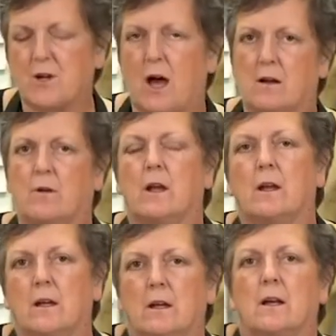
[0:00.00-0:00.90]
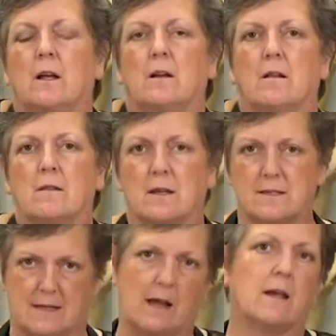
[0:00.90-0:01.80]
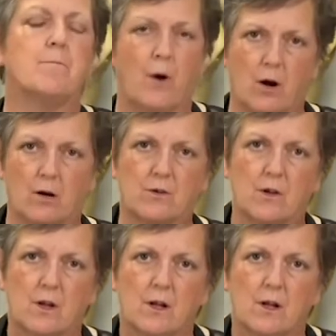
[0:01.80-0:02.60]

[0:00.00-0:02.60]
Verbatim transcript: shadowing in the second part.